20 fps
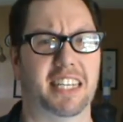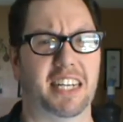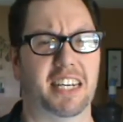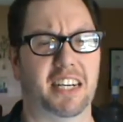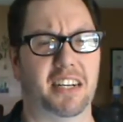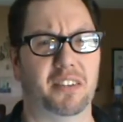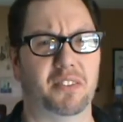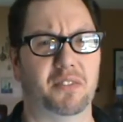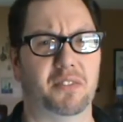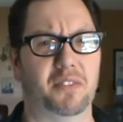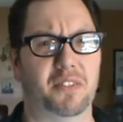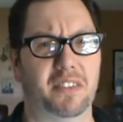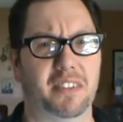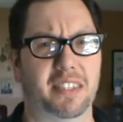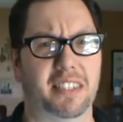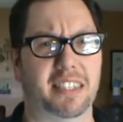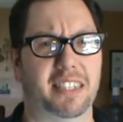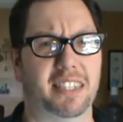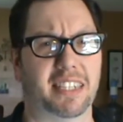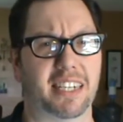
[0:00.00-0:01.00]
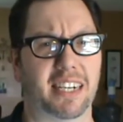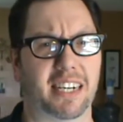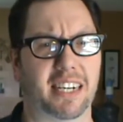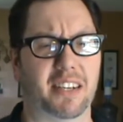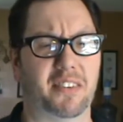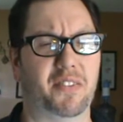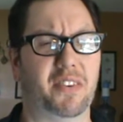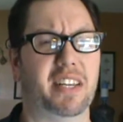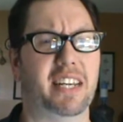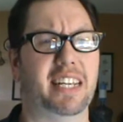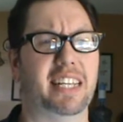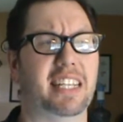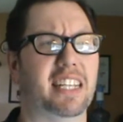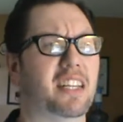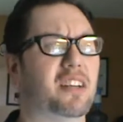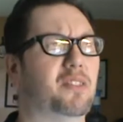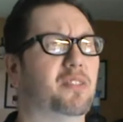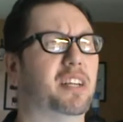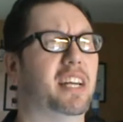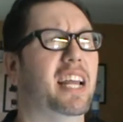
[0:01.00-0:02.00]

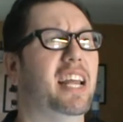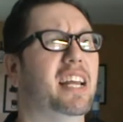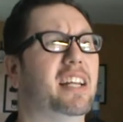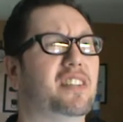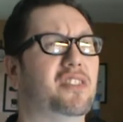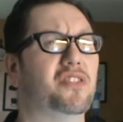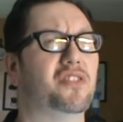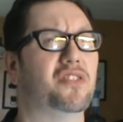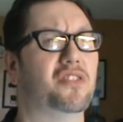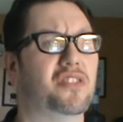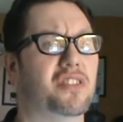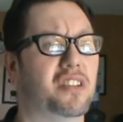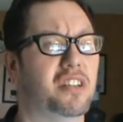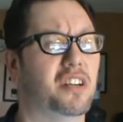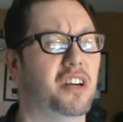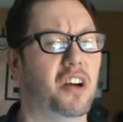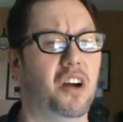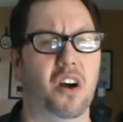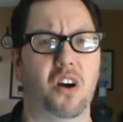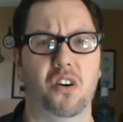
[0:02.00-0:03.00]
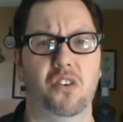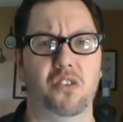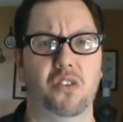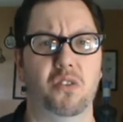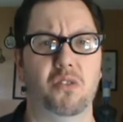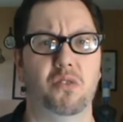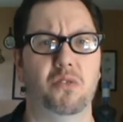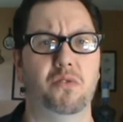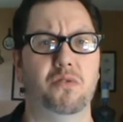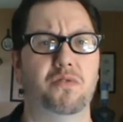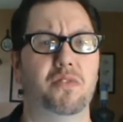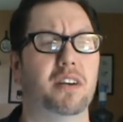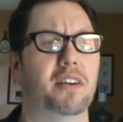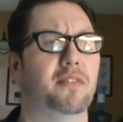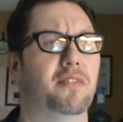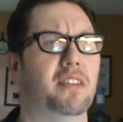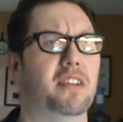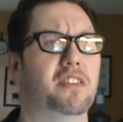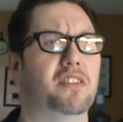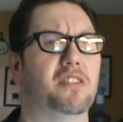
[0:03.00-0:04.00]
little kids know who Fred
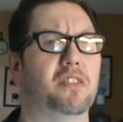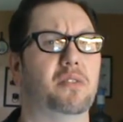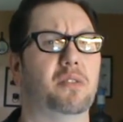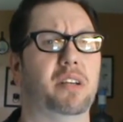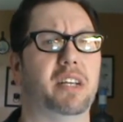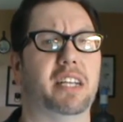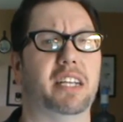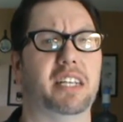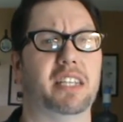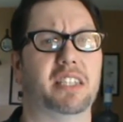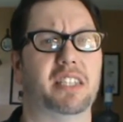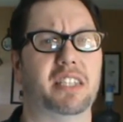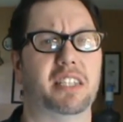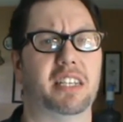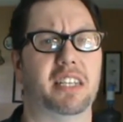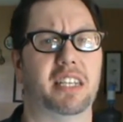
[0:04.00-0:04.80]
Flintstone is.